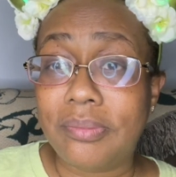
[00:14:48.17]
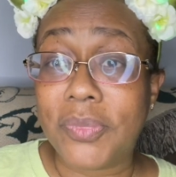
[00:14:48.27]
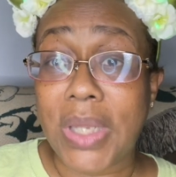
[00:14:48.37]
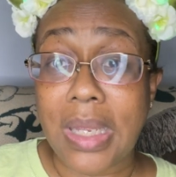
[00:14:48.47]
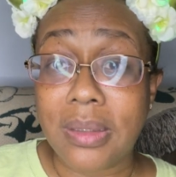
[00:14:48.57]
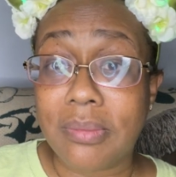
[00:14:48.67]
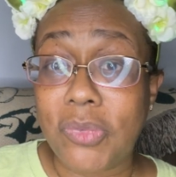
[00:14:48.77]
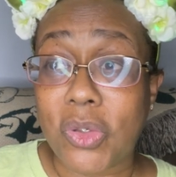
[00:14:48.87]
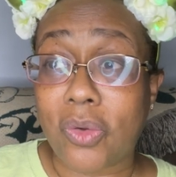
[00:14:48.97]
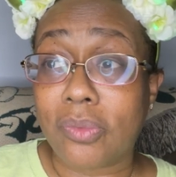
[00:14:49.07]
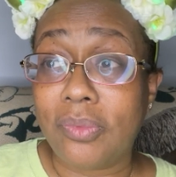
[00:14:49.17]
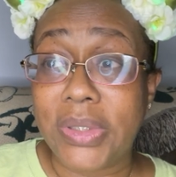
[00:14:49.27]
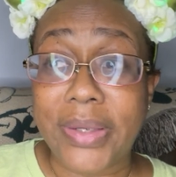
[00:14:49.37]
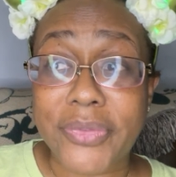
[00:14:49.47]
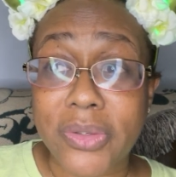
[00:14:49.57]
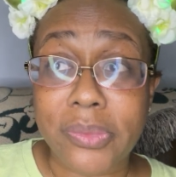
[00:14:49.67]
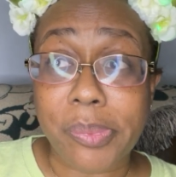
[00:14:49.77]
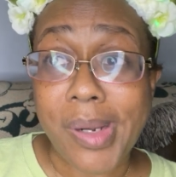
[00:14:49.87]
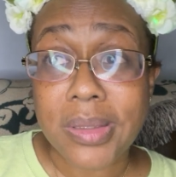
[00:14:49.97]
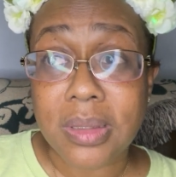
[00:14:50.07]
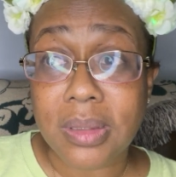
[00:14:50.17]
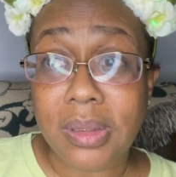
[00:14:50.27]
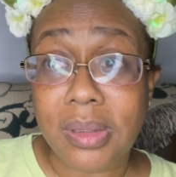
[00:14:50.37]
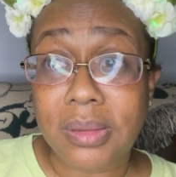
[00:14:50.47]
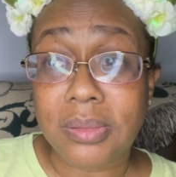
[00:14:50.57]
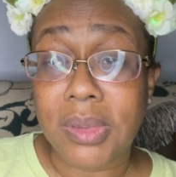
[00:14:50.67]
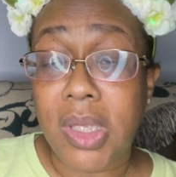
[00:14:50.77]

like, you know, leftover pretzel.